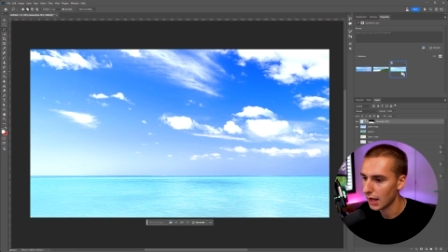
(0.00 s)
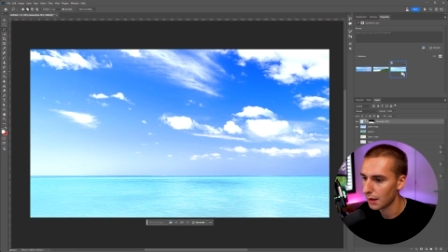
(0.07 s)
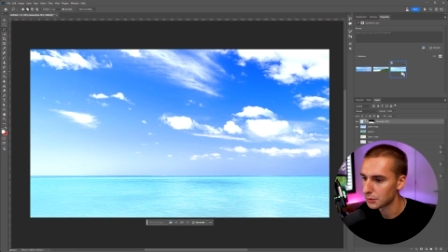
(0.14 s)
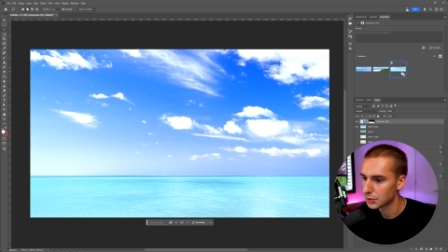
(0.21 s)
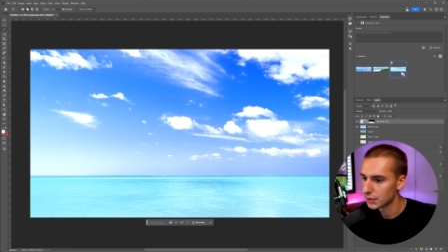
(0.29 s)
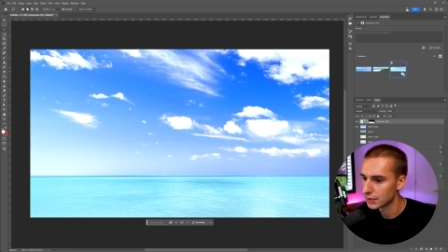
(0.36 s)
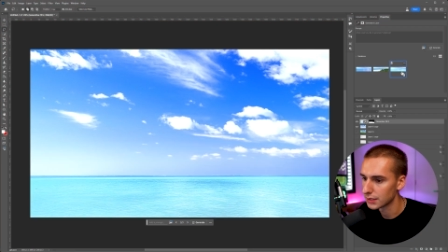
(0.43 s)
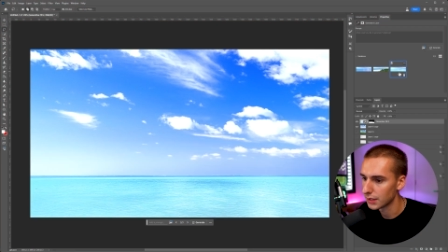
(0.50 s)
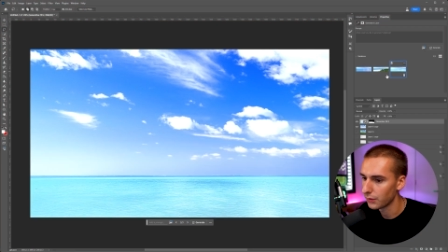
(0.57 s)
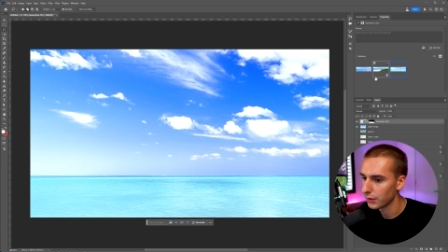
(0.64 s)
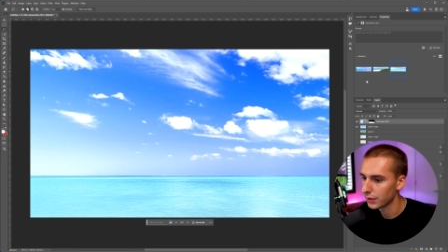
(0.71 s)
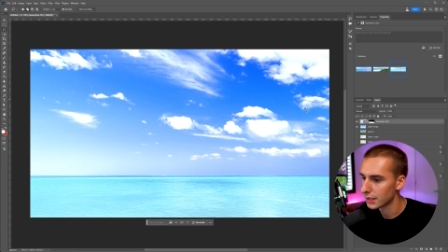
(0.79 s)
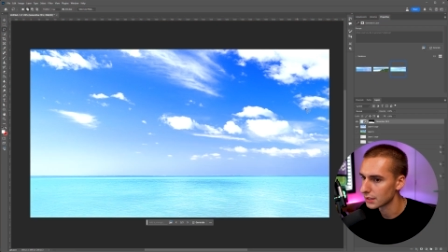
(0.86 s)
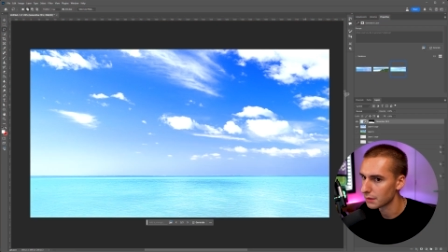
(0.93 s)
options. It
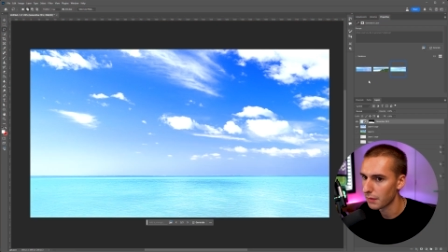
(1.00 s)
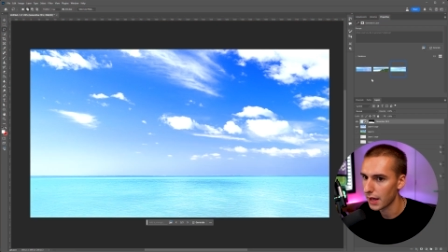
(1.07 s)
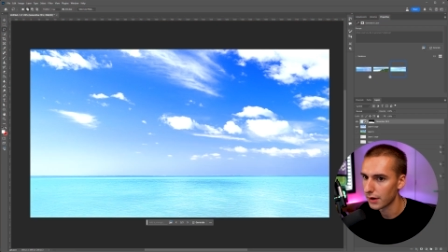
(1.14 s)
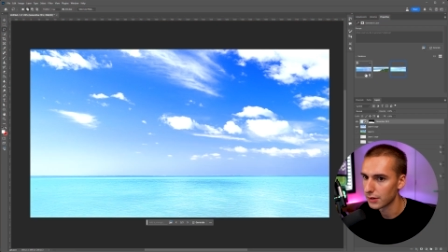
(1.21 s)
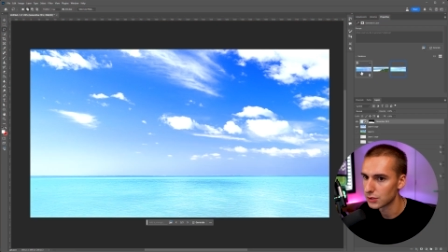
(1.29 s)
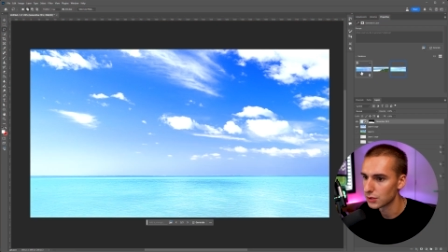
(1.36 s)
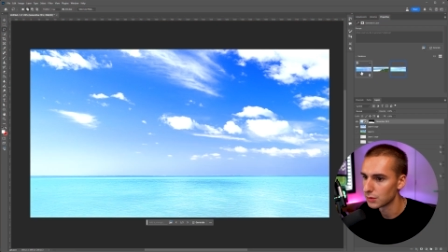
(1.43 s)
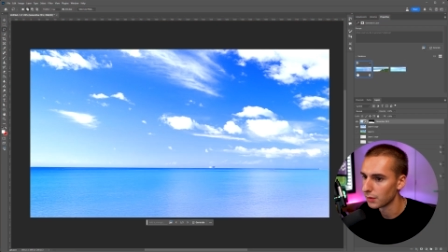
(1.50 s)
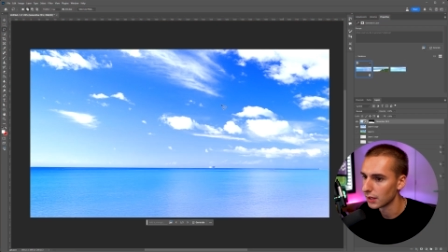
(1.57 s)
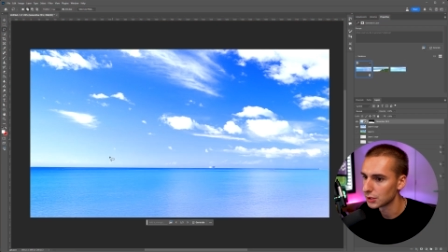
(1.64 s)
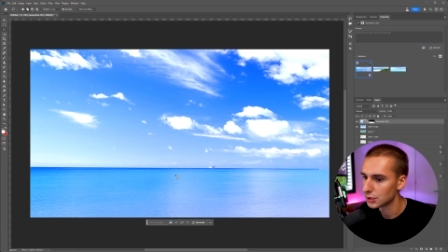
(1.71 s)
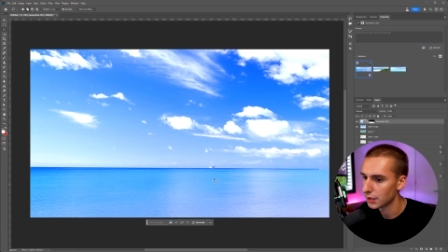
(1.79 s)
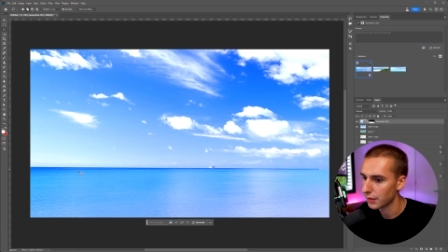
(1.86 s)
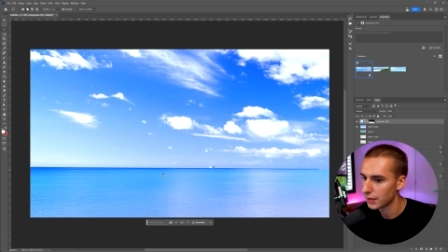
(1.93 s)
really doesn't matter too much.